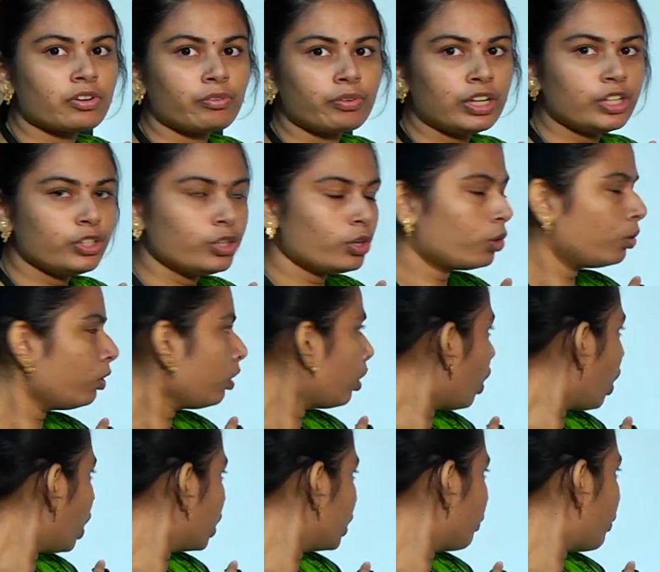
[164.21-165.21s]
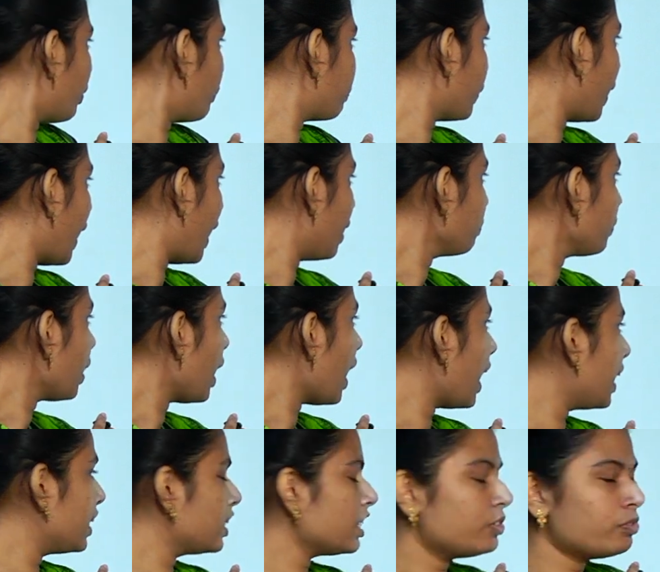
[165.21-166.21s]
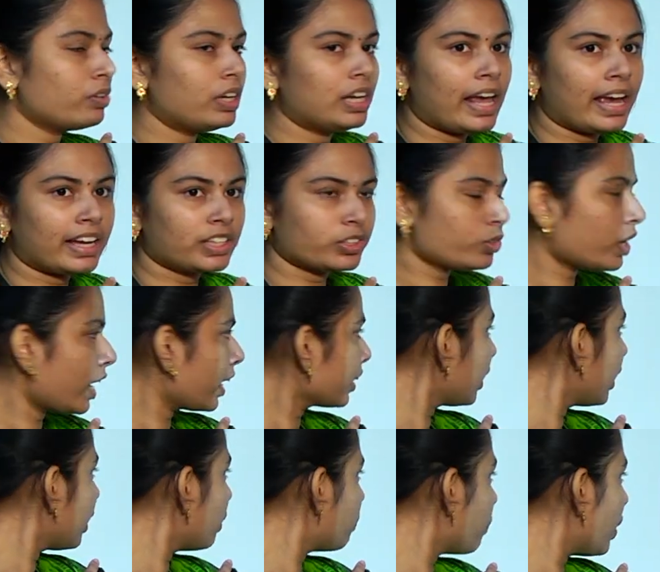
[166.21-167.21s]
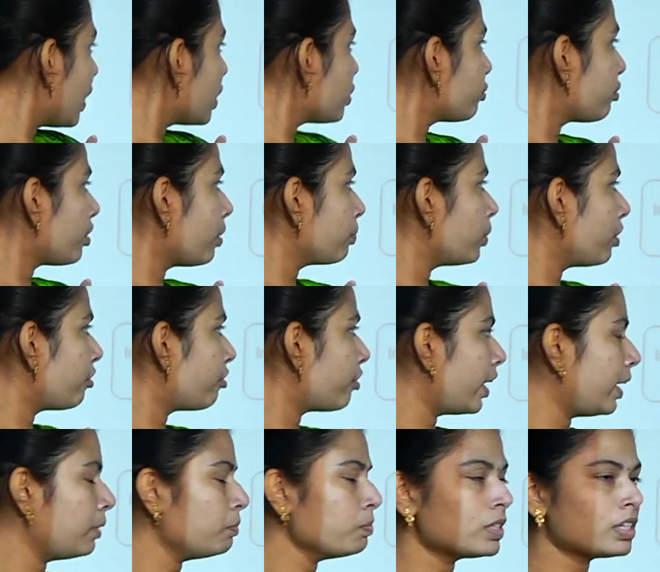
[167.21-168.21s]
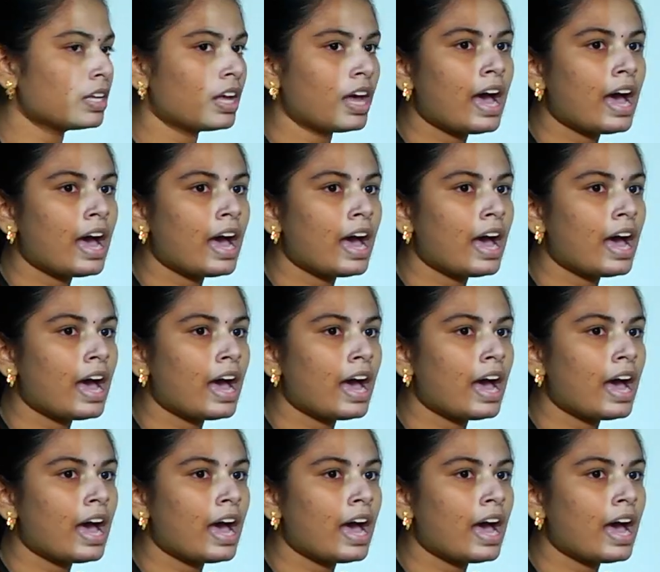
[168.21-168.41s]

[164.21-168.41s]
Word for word: the video or the webcam and it will extract the image from the frames